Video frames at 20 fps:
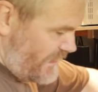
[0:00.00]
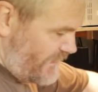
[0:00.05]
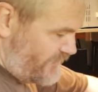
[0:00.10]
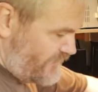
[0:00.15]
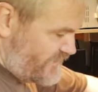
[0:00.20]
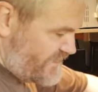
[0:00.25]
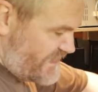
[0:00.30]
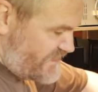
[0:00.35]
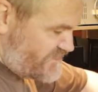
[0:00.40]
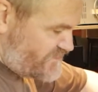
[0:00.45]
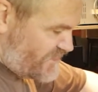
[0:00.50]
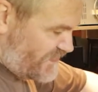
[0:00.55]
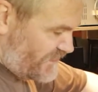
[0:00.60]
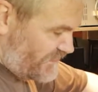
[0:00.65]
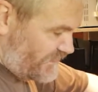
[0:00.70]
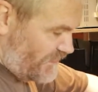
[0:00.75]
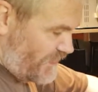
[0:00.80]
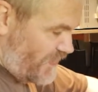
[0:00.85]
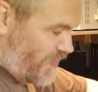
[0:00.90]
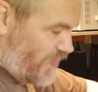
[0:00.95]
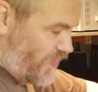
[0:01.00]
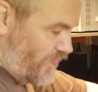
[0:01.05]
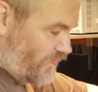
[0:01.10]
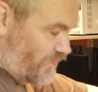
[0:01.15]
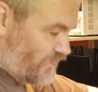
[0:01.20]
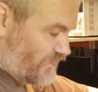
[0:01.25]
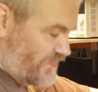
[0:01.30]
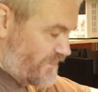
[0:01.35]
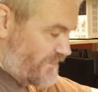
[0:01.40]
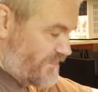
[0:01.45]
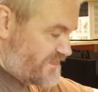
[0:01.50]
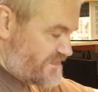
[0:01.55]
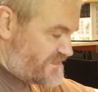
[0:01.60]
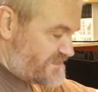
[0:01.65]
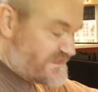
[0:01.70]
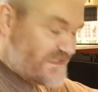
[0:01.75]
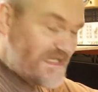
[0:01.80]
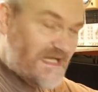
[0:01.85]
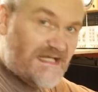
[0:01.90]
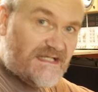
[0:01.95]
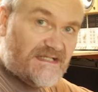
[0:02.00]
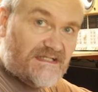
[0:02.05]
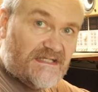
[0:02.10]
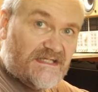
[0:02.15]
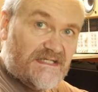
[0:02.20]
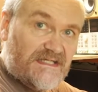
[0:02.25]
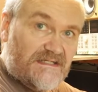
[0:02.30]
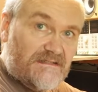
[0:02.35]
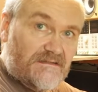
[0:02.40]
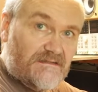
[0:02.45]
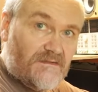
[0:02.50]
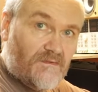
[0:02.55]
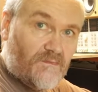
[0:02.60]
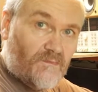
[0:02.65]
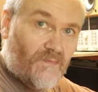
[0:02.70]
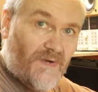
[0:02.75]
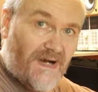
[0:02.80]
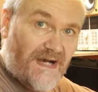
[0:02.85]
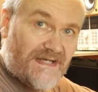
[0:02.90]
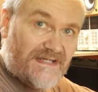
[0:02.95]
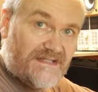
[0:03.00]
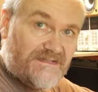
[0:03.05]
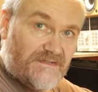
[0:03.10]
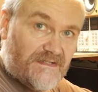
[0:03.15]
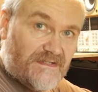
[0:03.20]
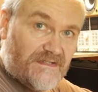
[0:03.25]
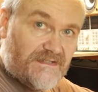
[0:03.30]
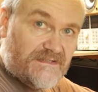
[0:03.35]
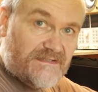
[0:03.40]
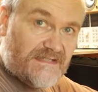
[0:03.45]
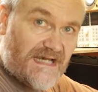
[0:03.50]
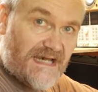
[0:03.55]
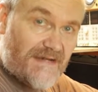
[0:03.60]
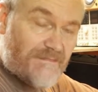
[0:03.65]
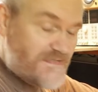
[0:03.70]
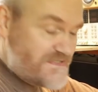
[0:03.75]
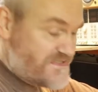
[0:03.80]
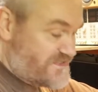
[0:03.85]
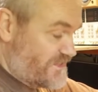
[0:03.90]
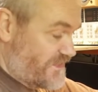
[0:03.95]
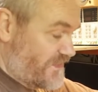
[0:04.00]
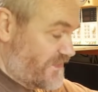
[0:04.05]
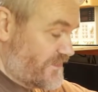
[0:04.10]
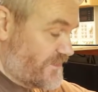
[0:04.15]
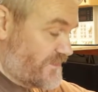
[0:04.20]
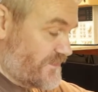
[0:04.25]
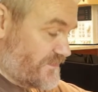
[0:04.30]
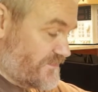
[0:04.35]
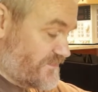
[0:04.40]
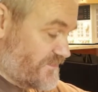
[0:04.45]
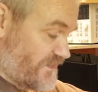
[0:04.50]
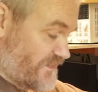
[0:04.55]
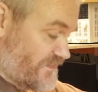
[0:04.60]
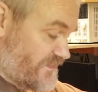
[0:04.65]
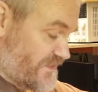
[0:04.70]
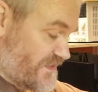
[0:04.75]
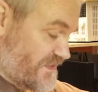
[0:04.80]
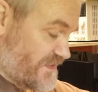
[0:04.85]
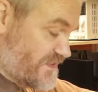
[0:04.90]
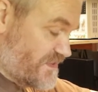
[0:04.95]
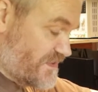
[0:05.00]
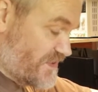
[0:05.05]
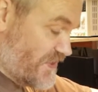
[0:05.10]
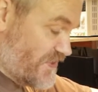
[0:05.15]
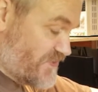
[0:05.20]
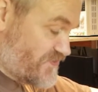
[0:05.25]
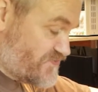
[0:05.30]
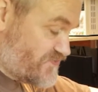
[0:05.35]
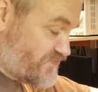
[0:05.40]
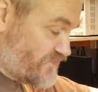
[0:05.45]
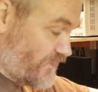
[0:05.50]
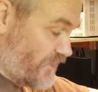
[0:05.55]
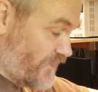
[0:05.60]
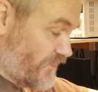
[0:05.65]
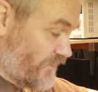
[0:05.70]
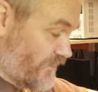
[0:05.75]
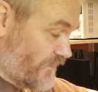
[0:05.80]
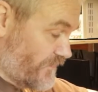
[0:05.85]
We then drill a hole slightly wider in diameter than the screw,